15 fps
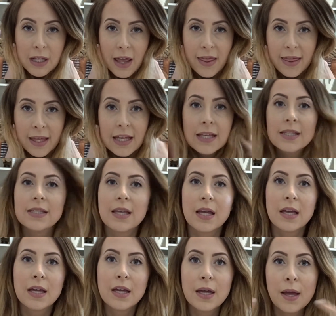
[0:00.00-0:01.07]
this
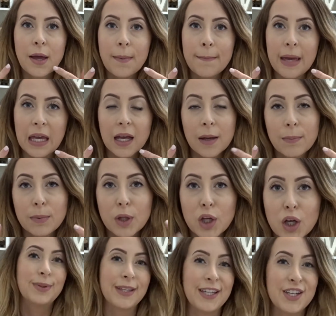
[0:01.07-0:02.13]
makeup
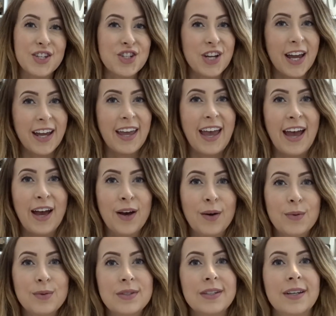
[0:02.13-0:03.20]
look. Please check
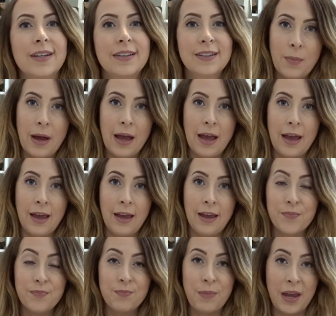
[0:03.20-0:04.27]
out
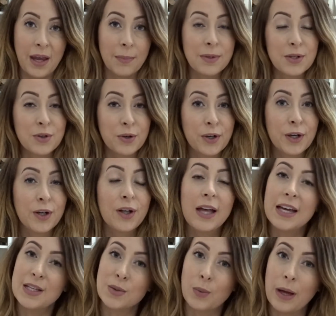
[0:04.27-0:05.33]
my makeup tutorial
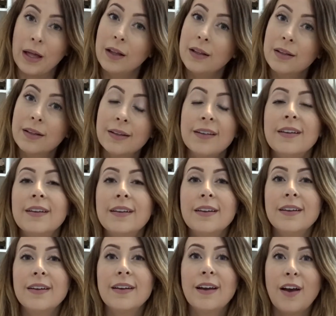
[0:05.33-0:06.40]
as well
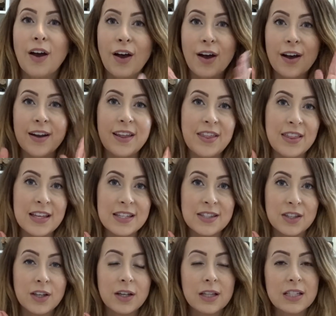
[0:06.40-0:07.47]
on
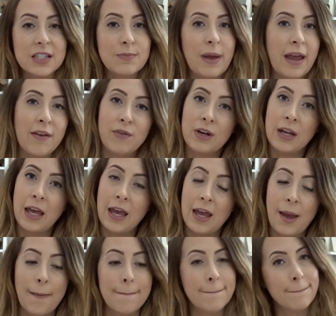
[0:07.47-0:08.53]
this look. This is my
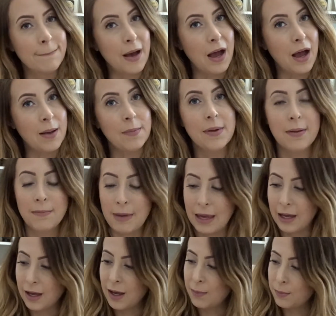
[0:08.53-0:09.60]
everyday mom
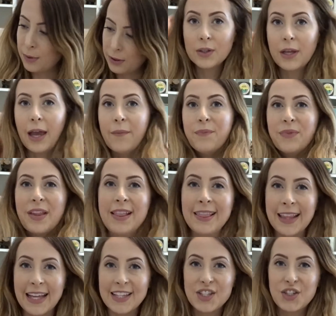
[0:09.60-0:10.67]
makeup. So yeah,
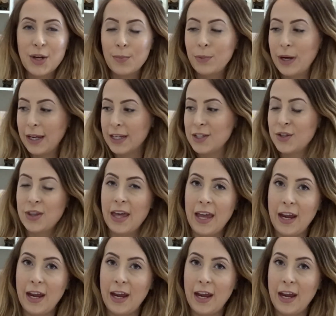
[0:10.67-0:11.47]
let's jump right into the